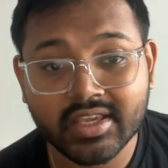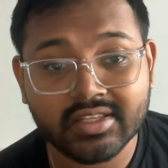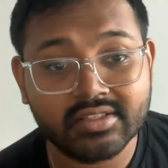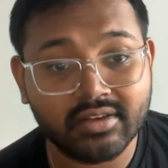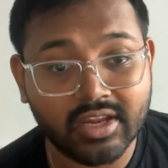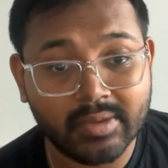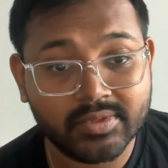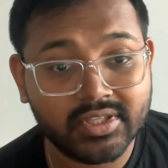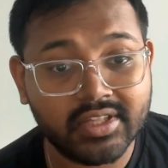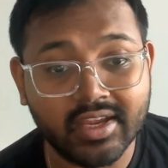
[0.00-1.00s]
is
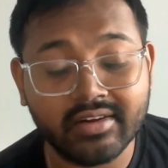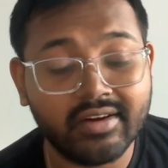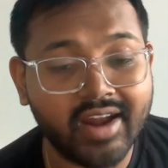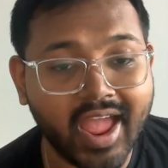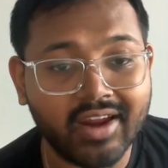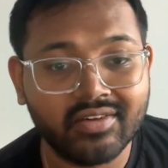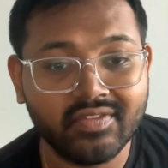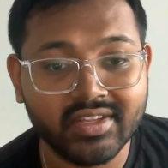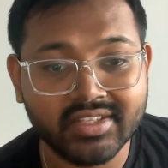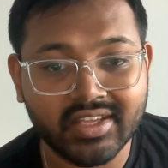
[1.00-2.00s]
collapsing the entire act
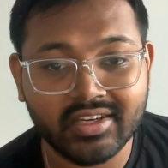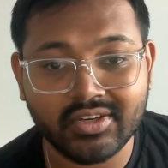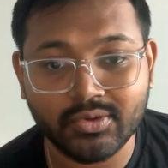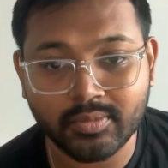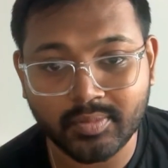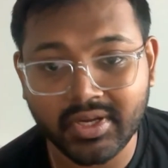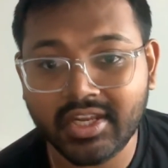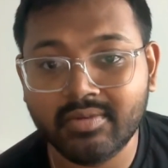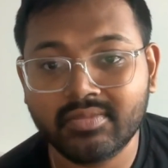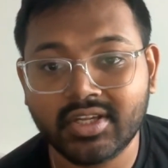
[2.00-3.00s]
of design into a medium